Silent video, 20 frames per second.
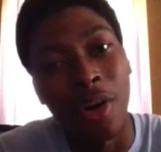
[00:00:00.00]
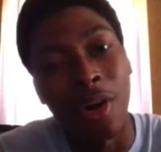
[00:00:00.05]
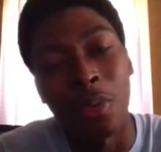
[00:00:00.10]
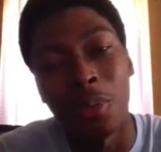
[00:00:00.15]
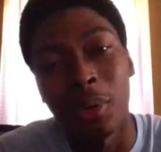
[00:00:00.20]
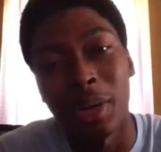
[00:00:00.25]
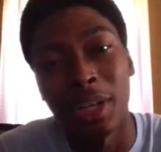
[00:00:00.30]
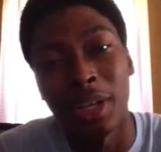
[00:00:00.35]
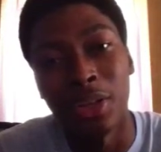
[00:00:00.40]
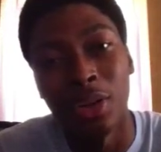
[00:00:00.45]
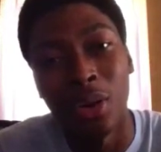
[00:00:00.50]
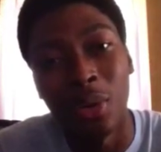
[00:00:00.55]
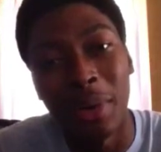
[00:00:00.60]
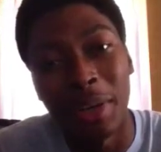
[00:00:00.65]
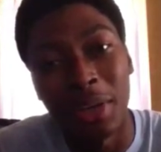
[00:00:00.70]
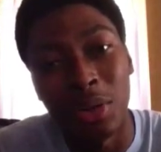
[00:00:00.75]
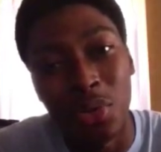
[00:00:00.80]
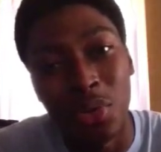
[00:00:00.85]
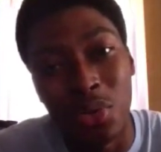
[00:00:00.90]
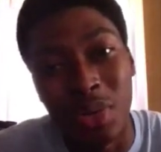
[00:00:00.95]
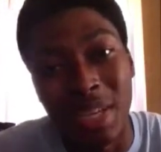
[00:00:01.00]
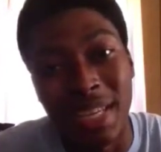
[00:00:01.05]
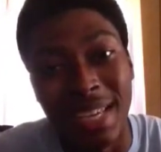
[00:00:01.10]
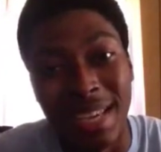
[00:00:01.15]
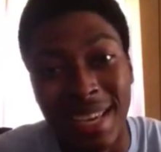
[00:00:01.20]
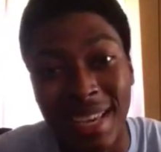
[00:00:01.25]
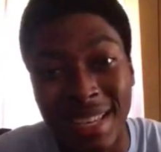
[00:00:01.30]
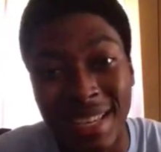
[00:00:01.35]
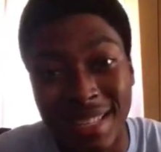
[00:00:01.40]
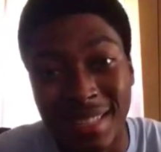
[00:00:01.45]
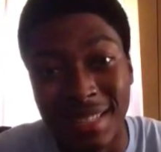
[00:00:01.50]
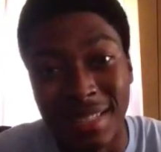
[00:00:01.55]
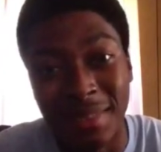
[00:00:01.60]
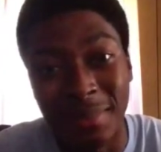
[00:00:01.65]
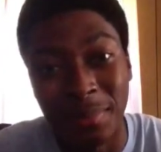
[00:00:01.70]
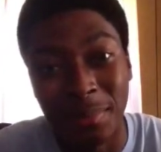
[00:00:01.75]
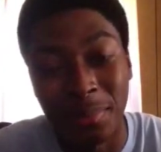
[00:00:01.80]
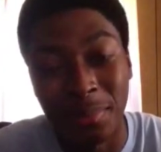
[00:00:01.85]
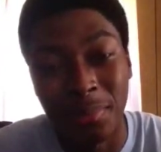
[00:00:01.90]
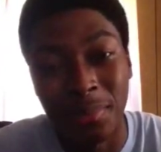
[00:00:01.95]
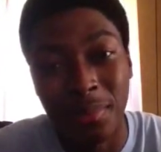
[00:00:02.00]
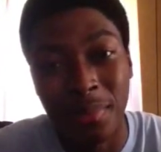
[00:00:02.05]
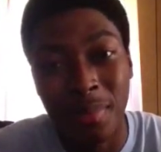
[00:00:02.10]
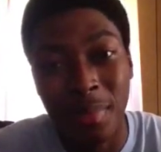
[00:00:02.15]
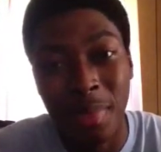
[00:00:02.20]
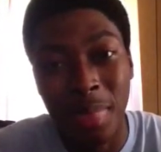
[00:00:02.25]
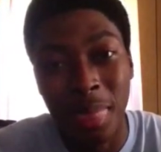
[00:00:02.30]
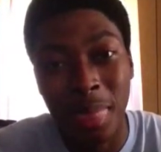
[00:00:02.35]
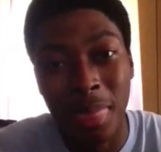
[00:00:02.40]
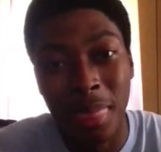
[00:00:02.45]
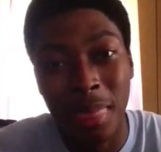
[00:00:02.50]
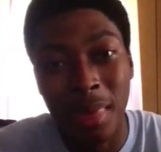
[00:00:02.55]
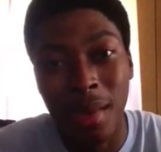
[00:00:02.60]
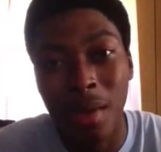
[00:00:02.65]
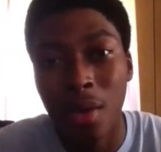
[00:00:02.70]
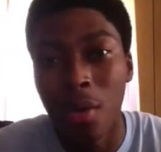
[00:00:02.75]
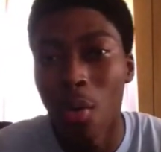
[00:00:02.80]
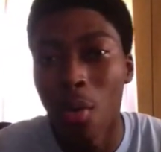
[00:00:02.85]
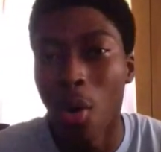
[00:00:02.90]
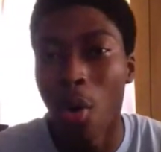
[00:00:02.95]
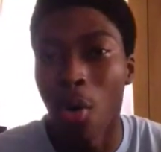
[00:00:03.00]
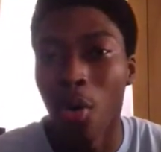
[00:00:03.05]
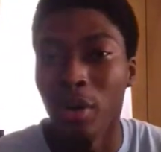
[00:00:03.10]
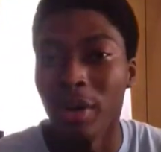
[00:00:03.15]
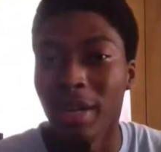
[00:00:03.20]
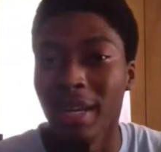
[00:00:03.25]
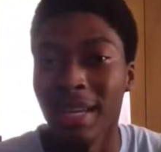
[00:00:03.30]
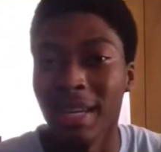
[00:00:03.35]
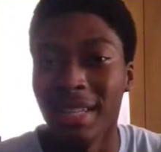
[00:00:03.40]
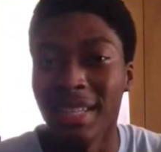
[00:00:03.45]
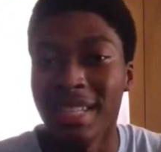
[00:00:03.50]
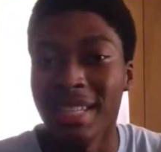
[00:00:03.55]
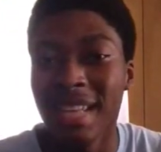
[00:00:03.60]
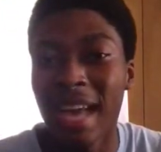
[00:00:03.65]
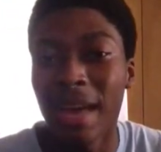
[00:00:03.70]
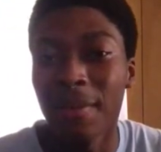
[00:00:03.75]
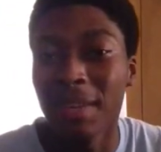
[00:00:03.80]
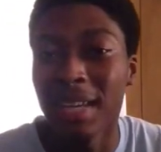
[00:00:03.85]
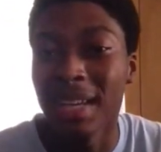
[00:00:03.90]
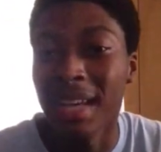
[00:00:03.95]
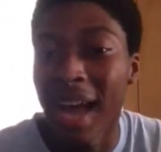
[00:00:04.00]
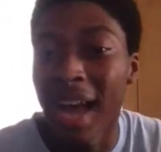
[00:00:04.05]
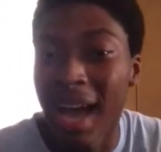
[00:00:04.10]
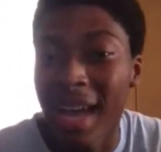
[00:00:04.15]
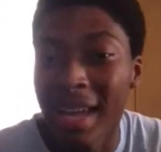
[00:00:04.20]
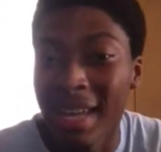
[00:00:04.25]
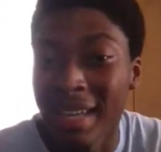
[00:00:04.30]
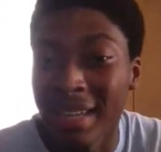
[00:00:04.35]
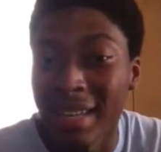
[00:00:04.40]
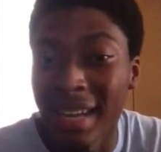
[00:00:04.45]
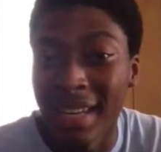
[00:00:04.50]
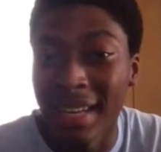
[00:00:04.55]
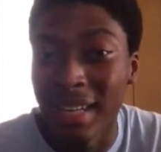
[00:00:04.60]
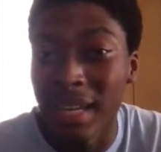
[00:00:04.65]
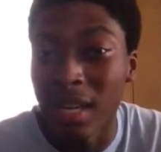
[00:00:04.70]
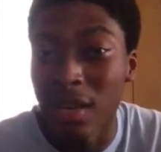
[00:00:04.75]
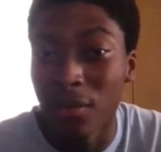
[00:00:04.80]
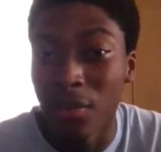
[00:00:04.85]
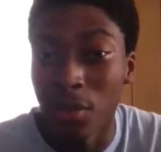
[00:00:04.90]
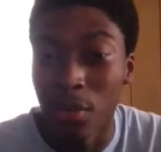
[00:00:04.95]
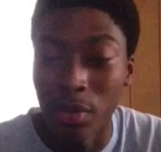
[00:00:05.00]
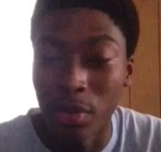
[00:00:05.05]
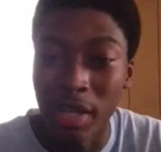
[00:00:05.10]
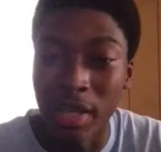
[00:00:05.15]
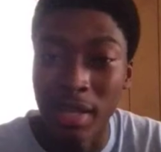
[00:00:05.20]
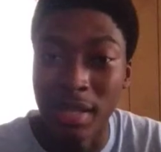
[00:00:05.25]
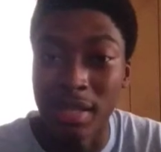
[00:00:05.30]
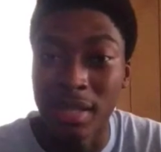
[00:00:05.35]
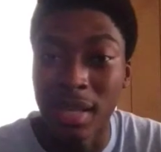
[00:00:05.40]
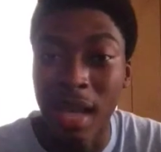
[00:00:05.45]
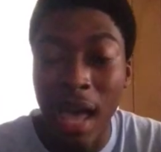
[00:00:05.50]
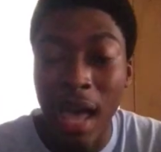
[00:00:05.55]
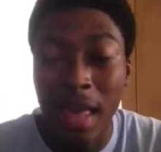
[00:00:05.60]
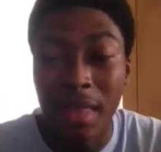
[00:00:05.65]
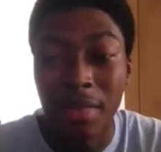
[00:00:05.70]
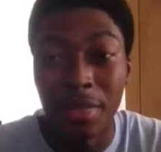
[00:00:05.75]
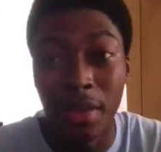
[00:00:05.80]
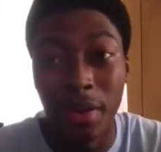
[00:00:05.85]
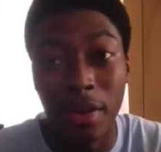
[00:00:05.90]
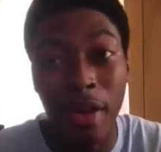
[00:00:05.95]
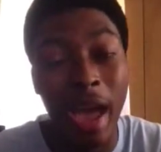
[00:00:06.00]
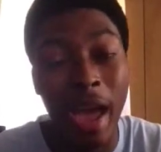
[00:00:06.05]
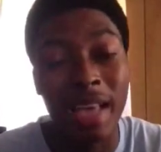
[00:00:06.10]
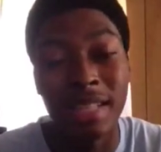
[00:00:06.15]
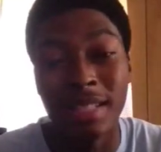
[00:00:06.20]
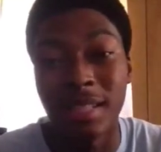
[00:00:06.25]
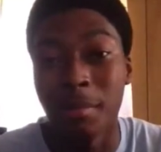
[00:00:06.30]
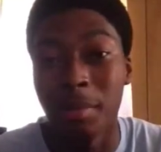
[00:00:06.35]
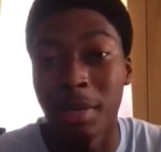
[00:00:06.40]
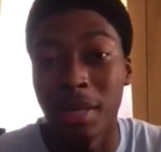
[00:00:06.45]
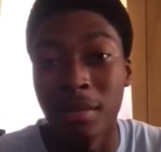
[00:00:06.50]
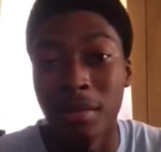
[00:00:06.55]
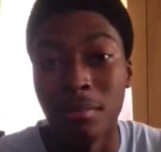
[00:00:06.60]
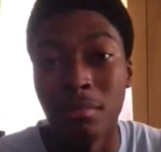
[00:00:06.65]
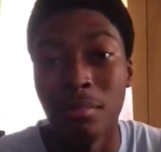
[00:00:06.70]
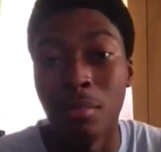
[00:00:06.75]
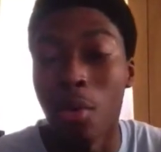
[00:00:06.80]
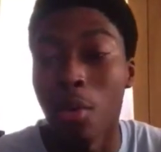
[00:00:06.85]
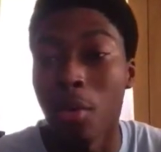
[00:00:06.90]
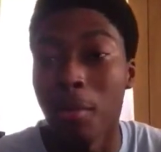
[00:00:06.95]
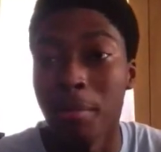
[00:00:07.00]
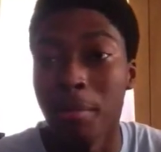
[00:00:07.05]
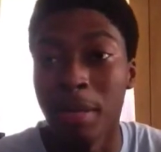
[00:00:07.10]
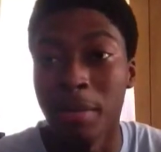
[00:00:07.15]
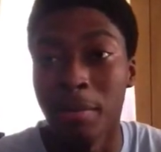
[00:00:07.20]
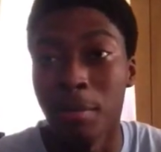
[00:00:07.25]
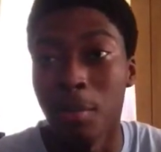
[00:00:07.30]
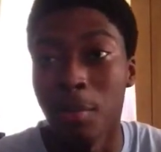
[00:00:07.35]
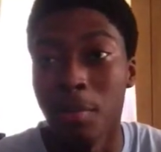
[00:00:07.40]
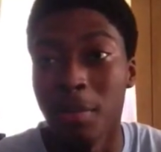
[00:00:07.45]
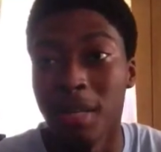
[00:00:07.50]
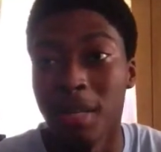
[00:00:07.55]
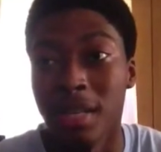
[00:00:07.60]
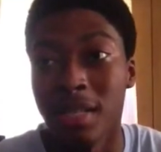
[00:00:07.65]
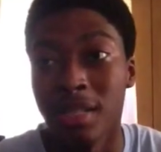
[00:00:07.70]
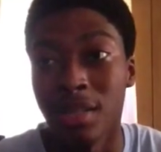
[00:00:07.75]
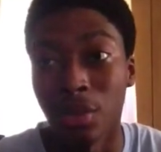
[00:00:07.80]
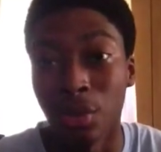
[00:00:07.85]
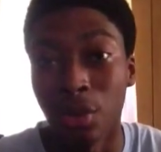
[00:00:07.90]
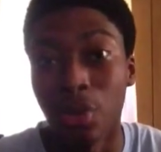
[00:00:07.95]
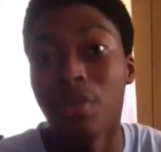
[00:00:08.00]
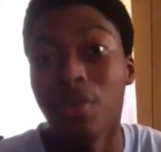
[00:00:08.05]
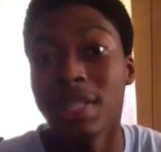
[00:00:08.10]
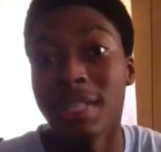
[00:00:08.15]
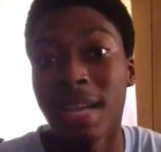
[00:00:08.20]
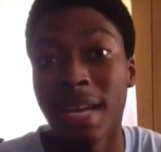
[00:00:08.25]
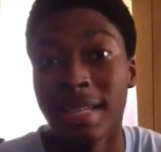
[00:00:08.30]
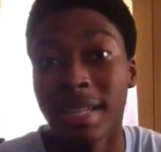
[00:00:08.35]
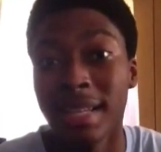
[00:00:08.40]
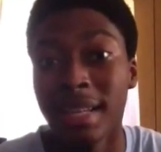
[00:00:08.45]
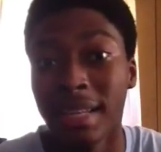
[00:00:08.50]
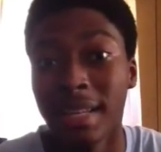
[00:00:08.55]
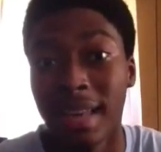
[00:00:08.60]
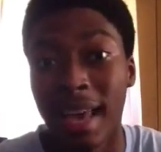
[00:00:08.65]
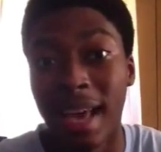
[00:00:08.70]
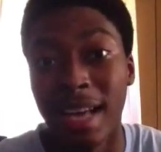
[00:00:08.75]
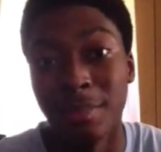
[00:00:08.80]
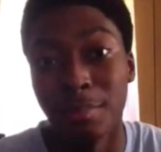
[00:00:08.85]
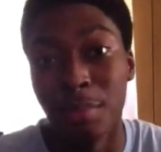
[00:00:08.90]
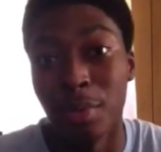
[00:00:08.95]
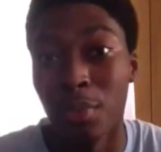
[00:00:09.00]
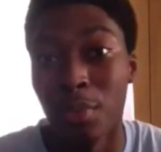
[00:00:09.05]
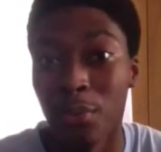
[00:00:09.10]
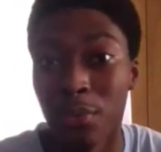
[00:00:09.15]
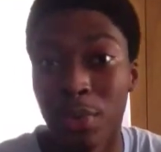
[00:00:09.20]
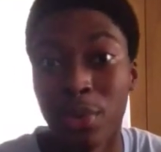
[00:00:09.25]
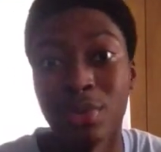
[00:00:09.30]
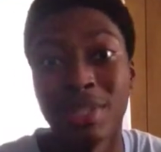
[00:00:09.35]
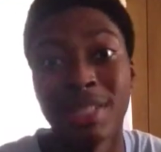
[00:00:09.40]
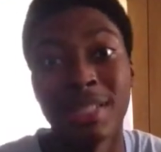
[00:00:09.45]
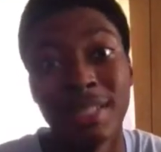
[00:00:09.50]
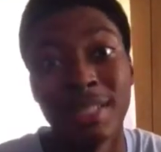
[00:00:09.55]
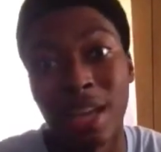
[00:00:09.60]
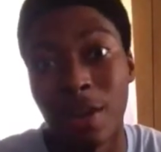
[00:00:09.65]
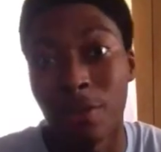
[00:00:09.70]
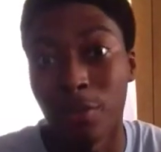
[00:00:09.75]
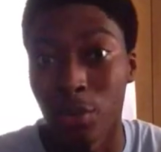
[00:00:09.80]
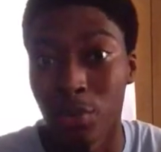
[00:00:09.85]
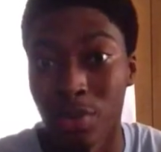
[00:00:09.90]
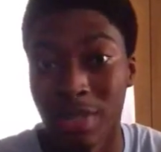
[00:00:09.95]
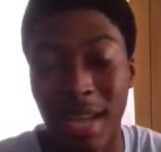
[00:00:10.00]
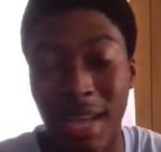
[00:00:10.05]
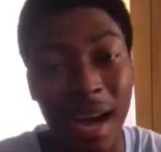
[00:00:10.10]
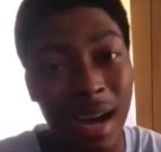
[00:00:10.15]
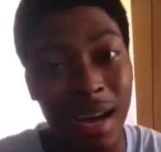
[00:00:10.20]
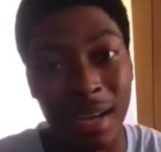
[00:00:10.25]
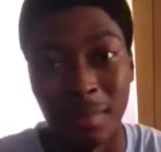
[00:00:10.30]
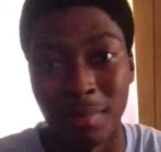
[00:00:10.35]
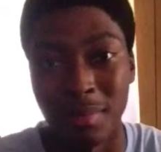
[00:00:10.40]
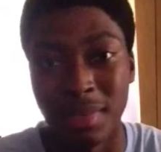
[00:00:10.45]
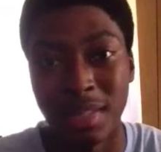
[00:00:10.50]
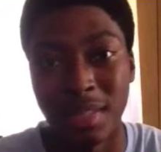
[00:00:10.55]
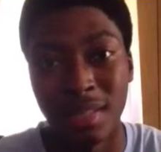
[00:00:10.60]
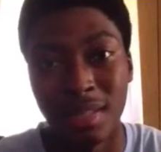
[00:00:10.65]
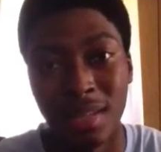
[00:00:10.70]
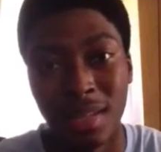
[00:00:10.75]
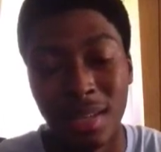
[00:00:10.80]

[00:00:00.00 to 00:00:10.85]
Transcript: already knowing who he is, or at least having an idea of who he is, then there has to be more people, because Luffy's identity has been revealed several times